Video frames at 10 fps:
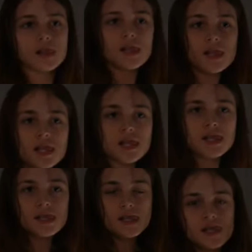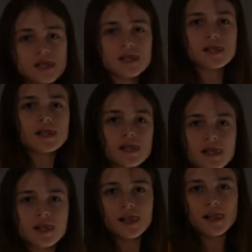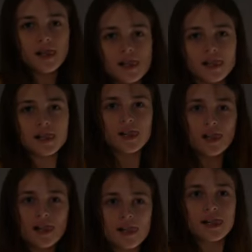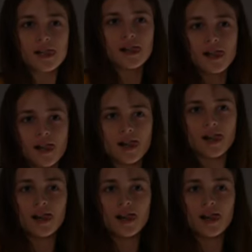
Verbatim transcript: I'm allotting my collection with stickers, knots